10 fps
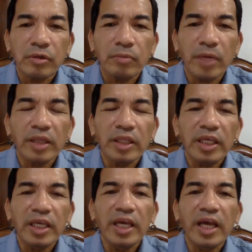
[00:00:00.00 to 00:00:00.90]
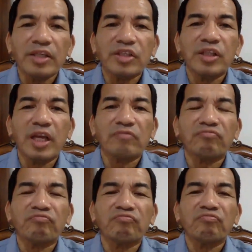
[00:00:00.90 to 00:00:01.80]
But he has that
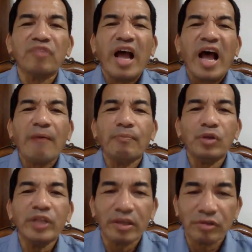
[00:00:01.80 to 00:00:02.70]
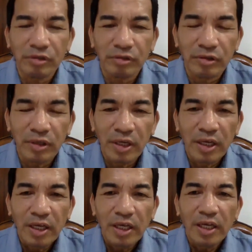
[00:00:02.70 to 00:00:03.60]
humbleness.
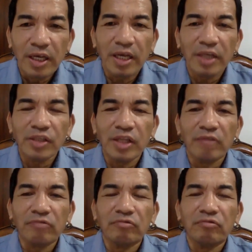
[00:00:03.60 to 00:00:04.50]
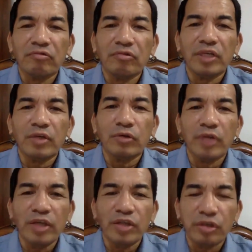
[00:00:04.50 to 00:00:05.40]
He has that
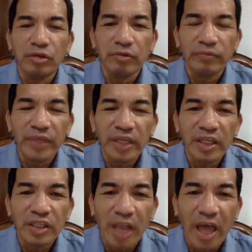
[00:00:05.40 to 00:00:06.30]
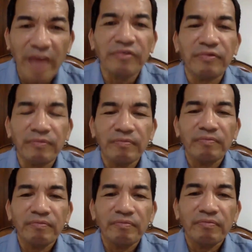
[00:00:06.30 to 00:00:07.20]
recognition in his life
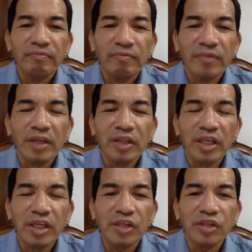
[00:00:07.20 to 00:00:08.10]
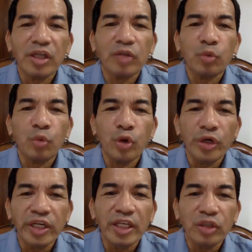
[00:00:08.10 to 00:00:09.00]
that he is not
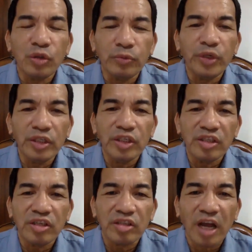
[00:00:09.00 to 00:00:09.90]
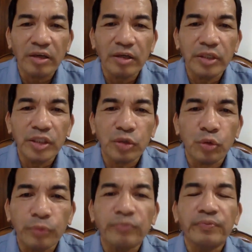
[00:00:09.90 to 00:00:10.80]
worthy to bring Jesus under his roof.